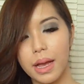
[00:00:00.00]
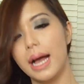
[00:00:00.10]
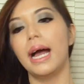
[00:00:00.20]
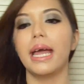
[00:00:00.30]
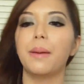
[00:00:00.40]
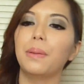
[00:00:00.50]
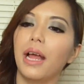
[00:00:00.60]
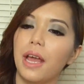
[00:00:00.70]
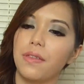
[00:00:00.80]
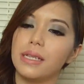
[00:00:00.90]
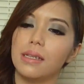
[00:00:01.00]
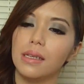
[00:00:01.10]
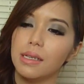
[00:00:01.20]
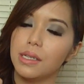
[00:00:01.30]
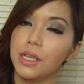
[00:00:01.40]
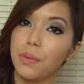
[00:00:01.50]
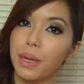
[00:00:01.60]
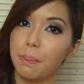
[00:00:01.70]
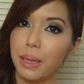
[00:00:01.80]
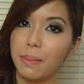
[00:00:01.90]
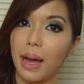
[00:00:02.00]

I apply this. This is a Secret Beam